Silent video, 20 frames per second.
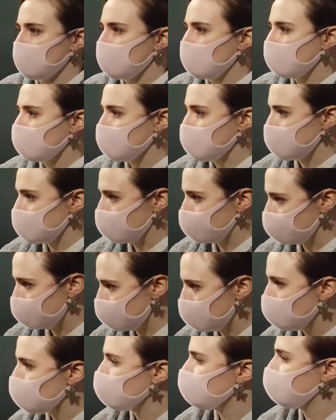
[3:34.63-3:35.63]
obviously
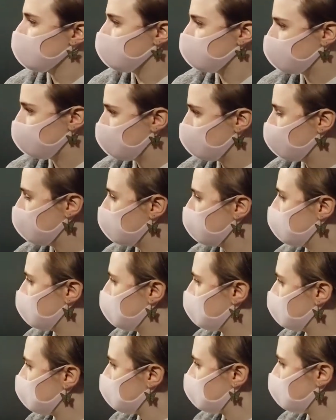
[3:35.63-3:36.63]
fruit, food and
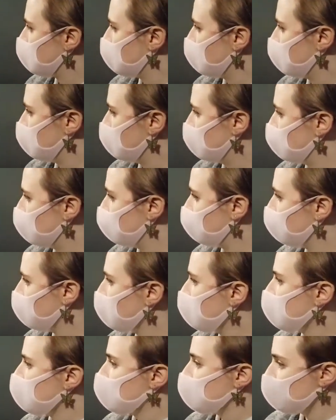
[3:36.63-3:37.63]
things
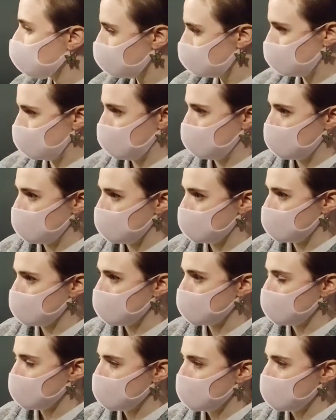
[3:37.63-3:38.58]
to the deities.